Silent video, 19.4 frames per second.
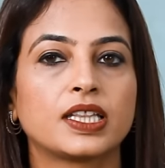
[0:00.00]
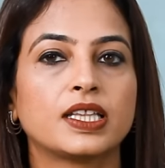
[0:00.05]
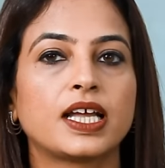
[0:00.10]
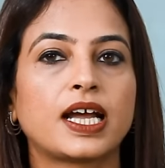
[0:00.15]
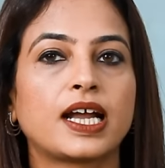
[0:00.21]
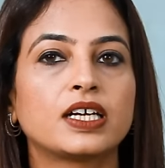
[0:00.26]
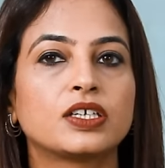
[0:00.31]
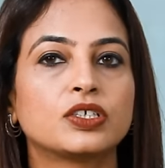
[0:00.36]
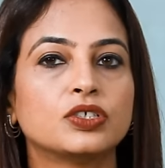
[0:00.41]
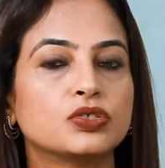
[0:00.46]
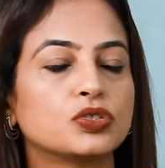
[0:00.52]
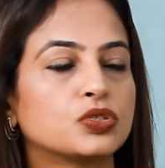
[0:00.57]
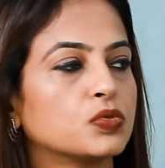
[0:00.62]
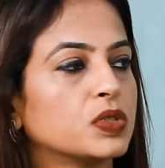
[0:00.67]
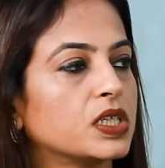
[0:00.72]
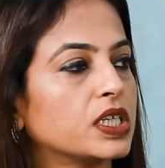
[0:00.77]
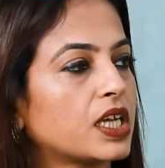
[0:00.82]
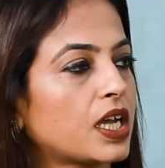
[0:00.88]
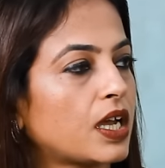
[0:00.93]
and that
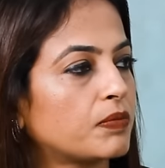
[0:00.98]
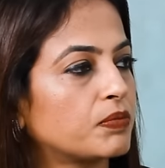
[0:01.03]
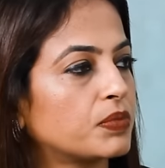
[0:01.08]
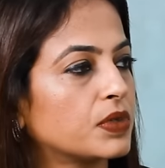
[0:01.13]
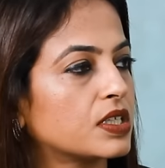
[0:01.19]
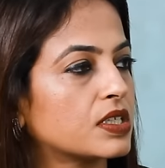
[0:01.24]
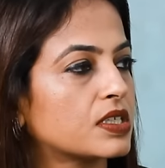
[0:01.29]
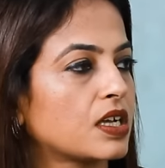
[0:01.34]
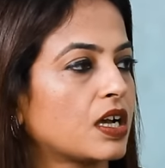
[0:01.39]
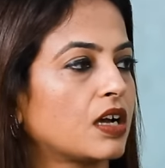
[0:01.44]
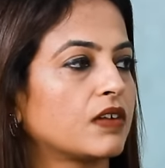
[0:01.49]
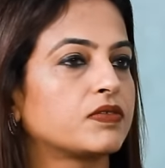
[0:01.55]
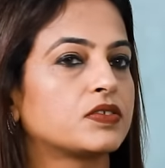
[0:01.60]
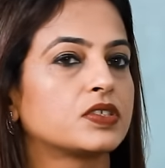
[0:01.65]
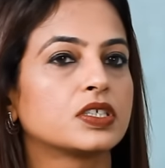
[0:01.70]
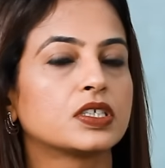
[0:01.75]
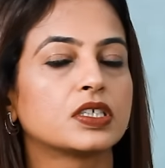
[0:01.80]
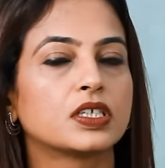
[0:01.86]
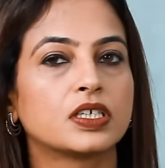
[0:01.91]
usually happens
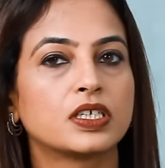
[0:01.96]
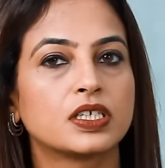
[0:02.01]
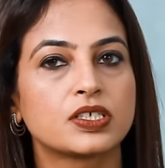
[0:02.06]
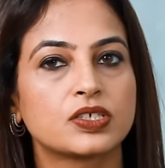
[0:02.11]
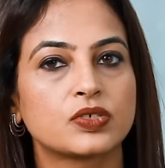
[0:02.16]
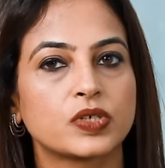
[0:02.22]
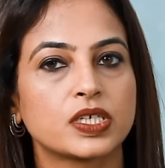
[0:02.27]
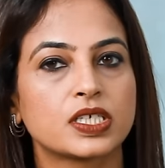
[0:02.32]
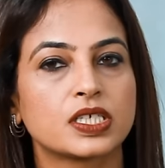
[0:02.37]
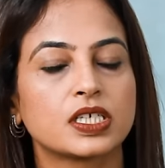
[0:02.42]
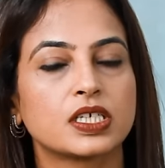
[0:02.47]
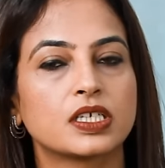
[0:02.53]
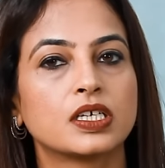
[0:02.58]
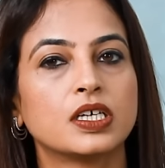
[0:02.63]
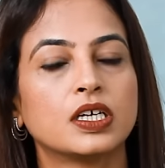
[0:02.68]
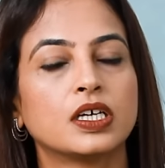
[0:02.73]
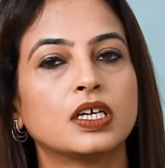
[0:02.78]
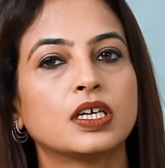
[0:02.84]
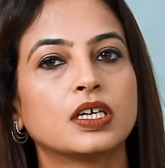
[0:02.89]
after a
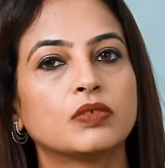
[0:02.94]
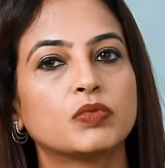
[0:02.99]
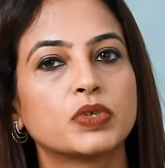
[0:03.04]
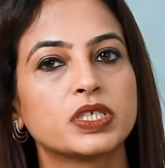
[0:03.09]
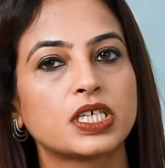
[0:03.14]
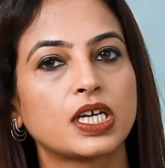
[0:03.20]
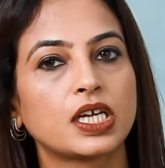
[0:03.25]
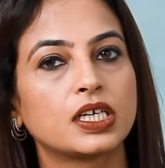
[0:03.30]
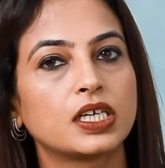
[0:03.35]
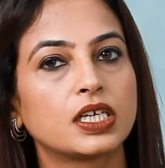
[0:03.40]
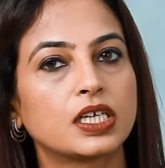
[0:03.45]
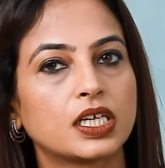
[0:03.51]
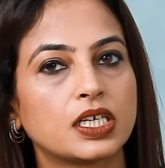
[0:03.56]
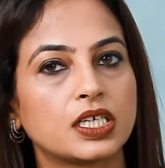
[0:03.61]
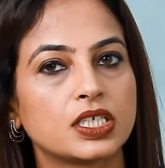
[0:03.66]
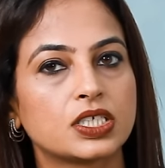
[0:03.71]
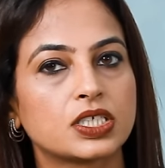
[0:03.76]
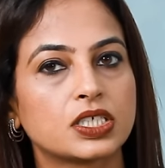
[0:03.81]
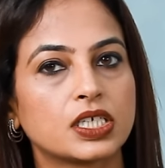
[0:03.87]
distressing vaginal
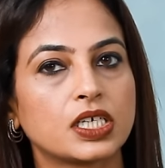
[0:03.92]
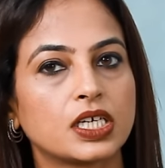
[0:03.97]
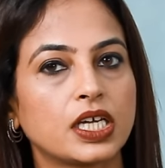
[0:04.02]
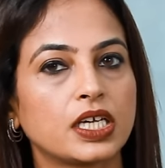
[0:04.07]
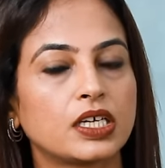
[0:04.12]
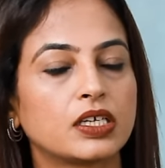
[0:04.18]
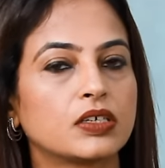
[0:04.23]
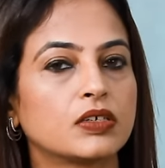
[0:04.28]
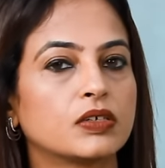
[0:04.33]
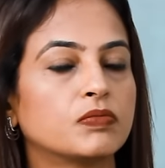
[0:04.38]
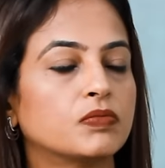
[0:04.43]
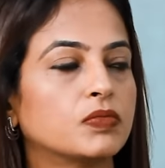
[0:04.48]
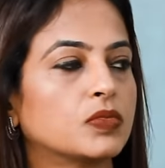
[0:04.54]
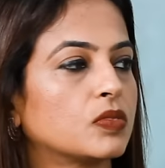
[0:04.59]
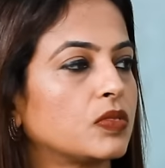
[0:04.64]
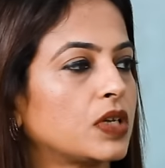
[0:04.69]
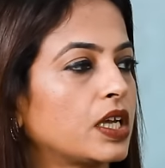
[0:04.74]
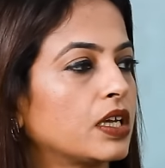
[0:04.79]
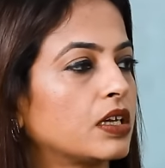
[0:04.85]
condition like
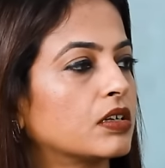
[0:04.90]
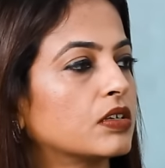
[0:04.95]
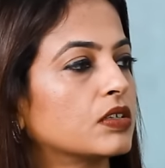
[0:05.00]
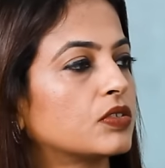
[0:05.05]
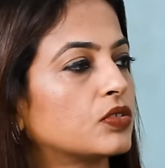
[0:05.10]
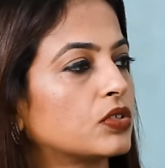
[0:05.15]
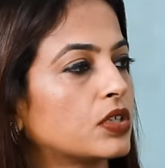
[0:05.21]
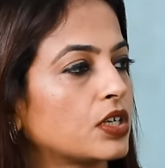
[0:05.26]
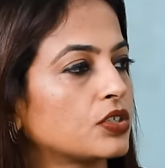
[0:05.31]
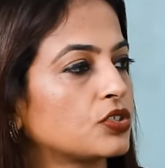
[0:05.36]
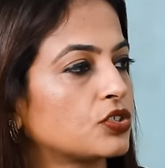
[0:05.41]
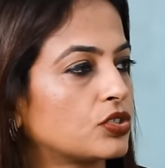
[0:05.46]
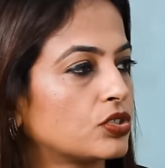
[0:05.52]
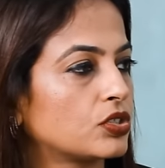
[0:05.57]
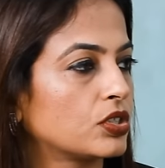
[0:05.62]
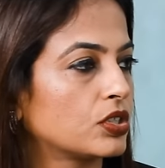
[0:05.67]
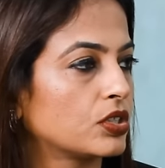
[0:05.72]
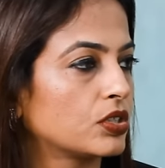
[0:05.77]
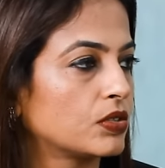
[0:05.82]
a
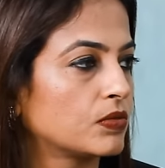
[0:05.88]
thrush,